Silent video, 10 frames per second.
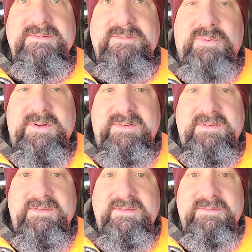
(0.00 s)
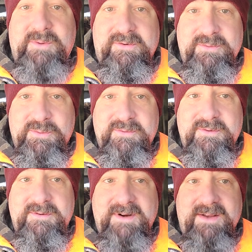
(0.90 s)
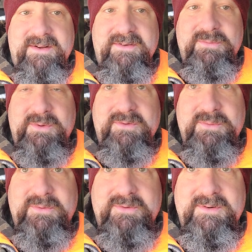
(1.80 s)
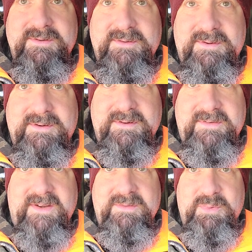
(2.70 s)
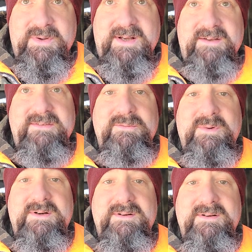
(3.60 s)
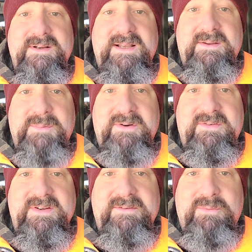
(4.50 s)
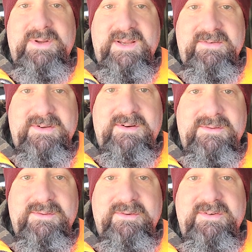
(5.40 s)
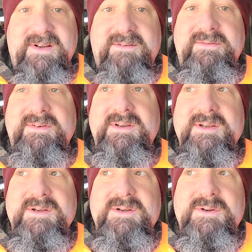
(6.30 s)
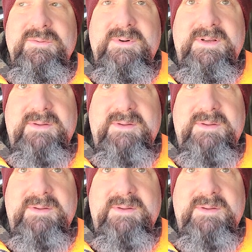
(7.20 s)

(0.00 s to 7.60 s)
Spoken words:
what stores are around us, what stores are accessible to us. We are at the mercy of what they stock on their shelves. We're at